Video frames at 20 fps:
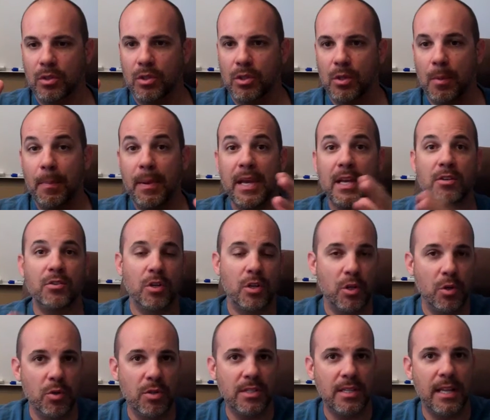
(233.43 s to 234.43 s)
to be
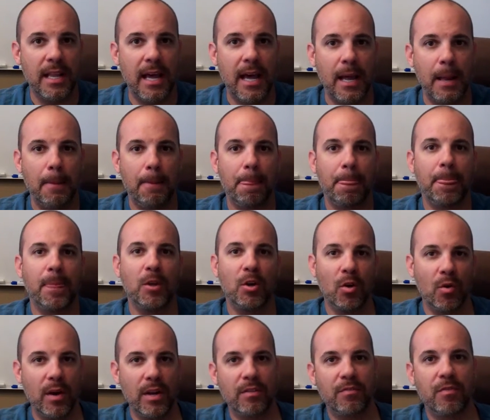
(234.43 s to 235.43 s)
introduced to that,
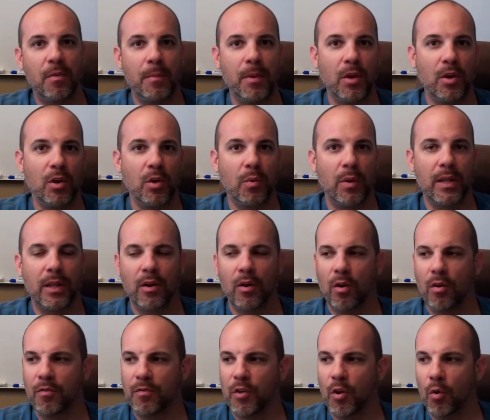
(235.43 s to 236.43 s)
you're already familiar with it.
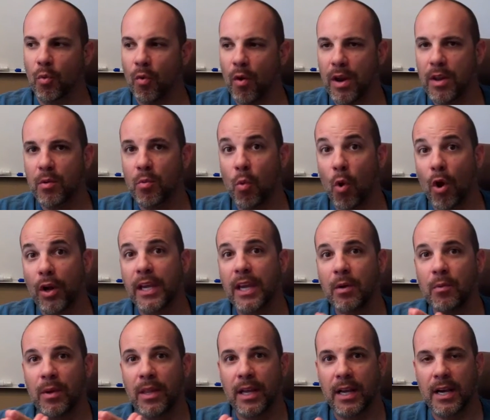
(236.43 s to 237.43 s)
Or if you're already
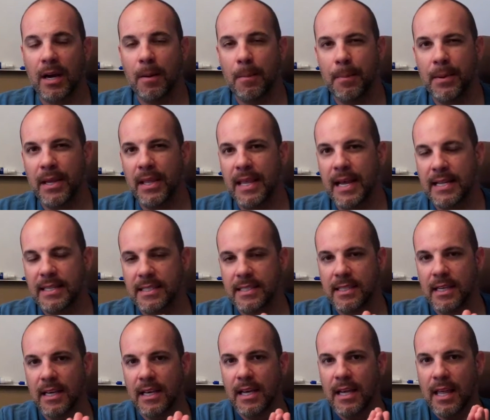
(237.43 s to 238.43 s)
working with a company that's
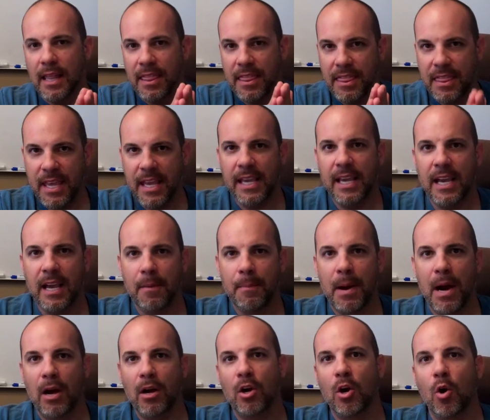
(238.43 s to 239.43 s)
thinking
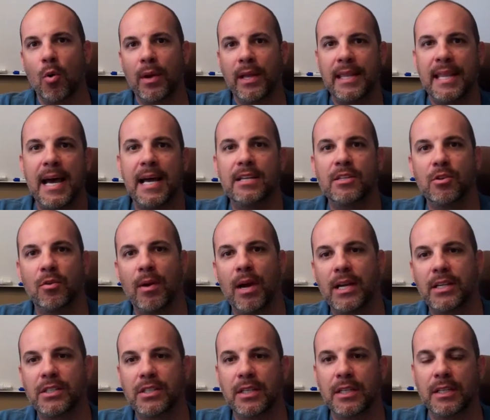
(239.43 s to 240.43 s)
about going that
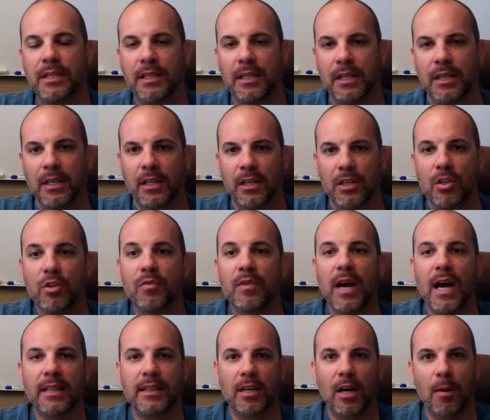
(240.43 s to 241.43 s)
direction, you've
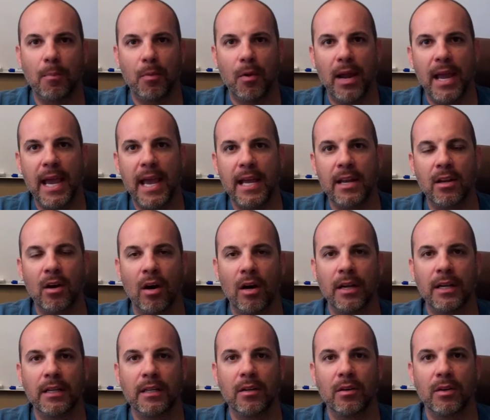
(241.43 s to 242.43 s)
got the upper hand
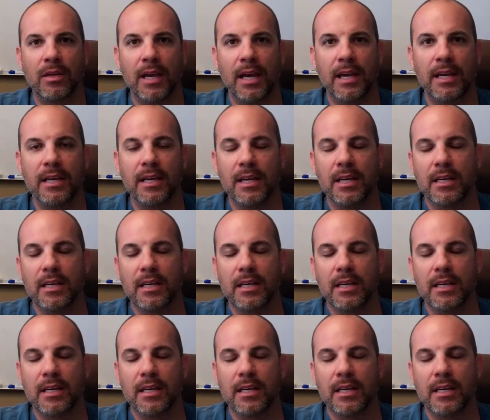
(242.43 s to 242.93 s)
on it, okay?